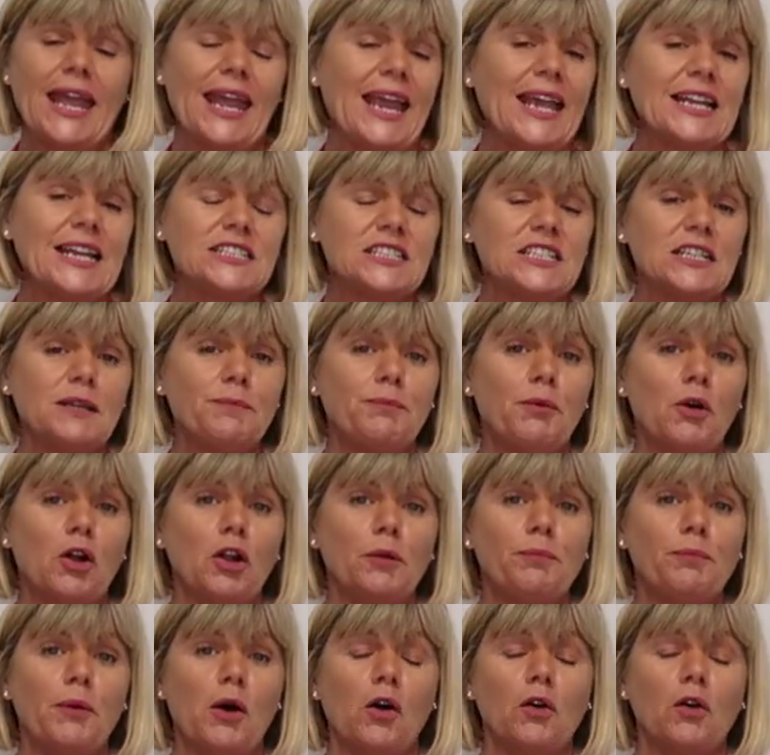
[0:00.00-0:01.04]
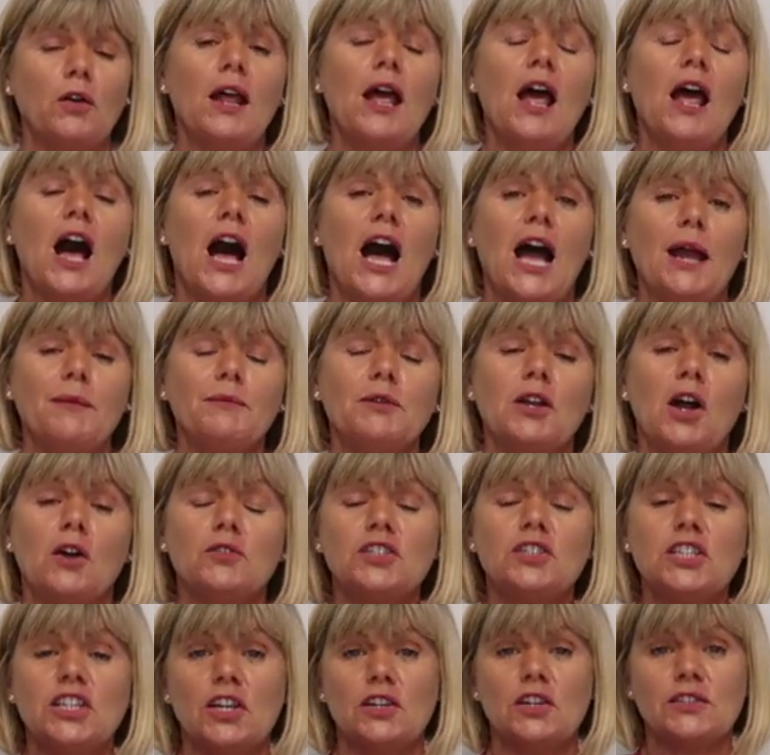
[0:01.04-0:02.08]
Into the bulb bowl, I'm
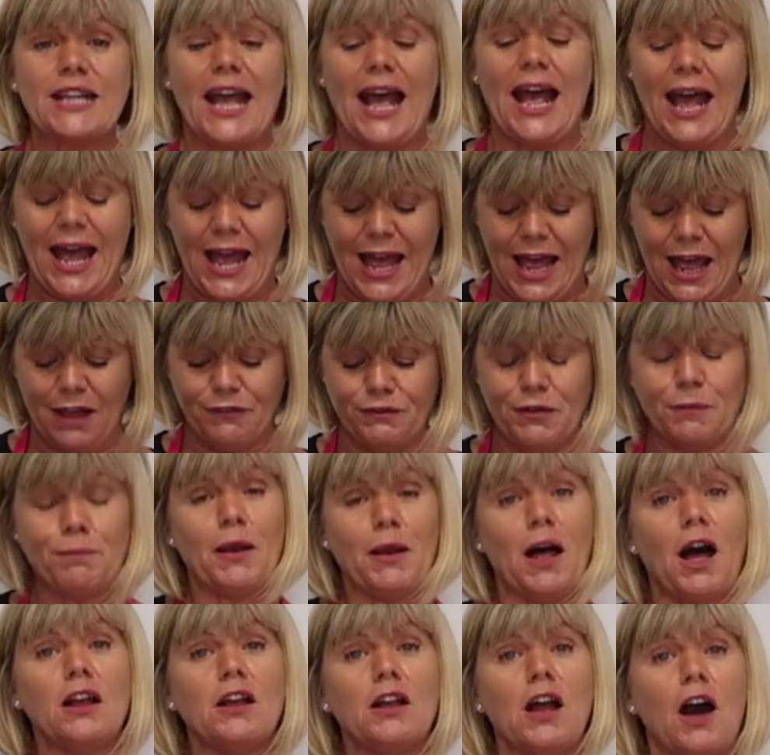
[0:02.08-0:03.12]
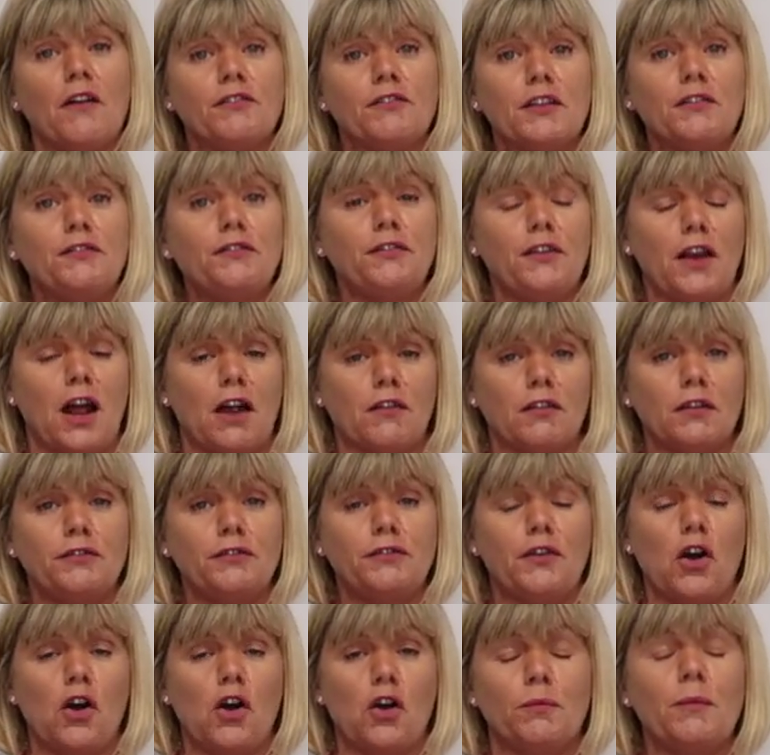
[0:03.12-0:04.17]
going to use a half a block of the floral
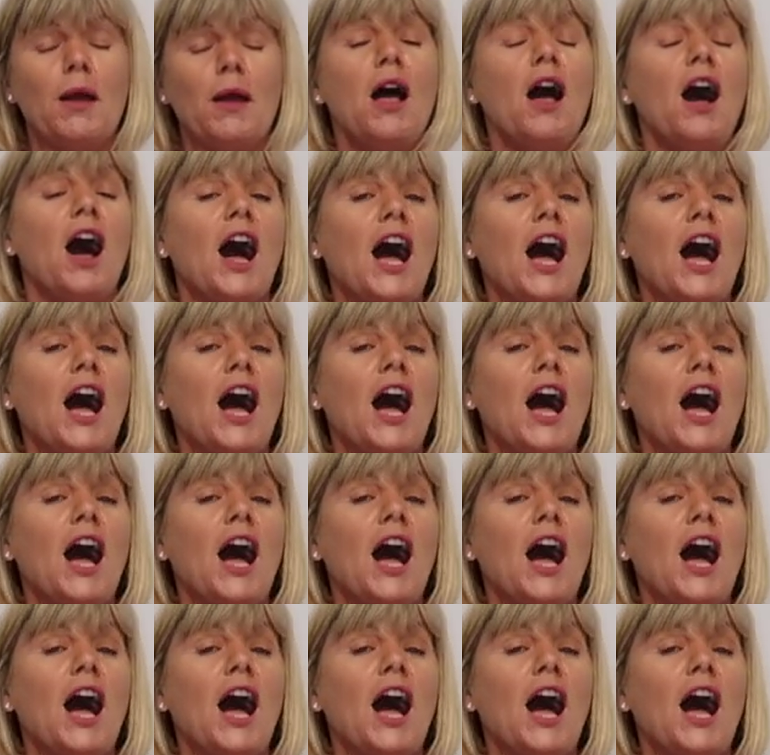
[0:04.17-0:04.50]
foam.